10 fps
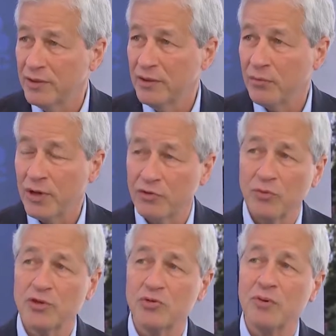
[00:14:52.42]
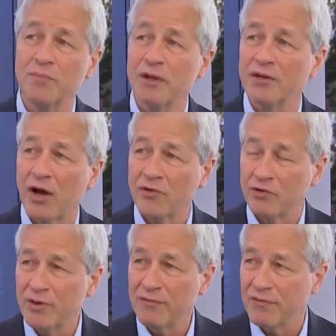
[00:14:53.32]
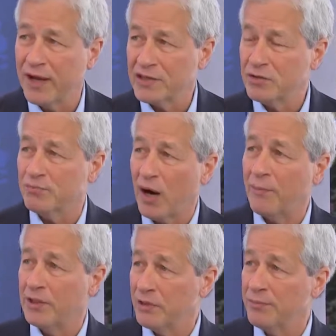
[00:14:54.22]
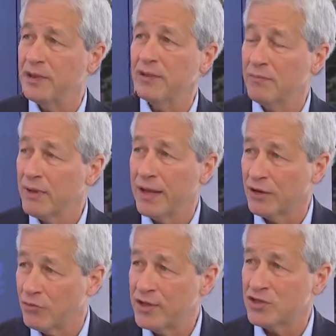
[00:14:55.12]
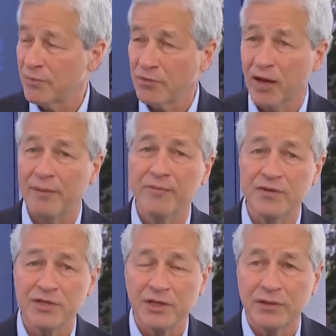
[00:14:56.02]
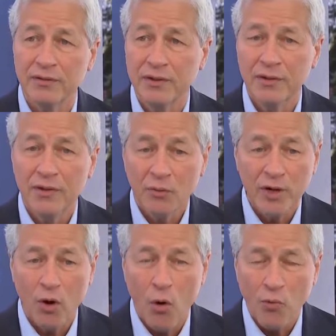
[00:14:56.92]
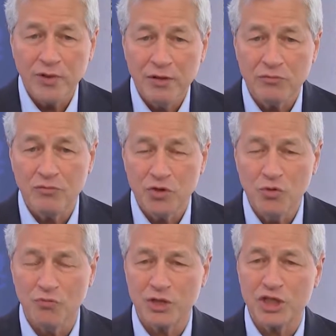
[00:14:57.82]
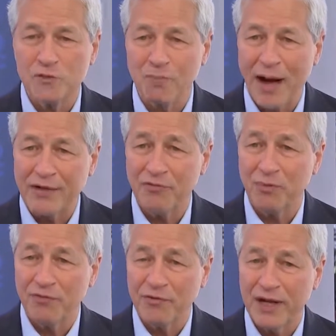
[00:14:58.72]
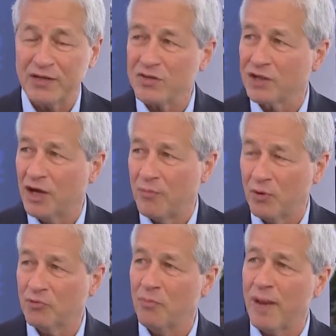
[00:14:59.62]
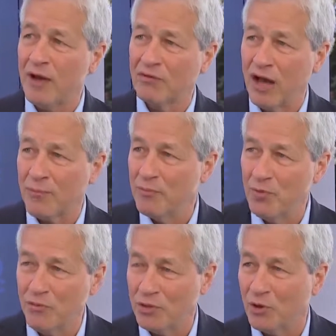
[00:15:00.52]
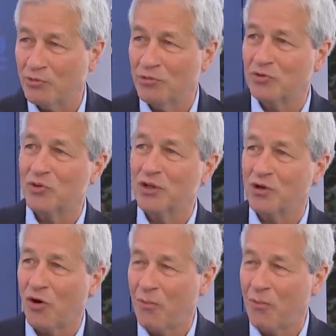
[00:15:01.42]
We're doing $200 billion of green financing, probably going to be increased sometime this year. We only do responsible financing to come. We don't do mountaintop removal. We don't do dirty coal